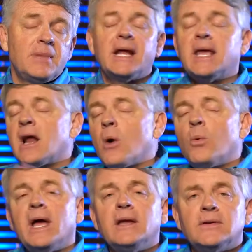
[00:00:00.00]
Man, I cannot
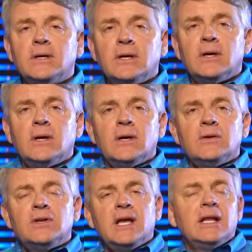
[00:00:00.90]
wait
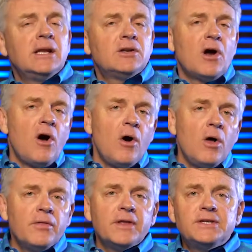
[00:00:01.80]
to get into
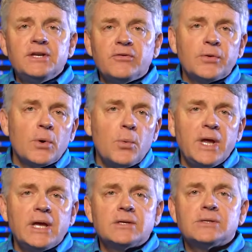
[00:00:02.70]
all the different
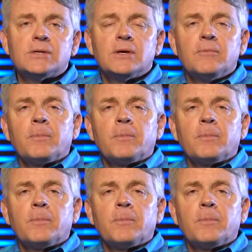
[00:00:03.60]
weeks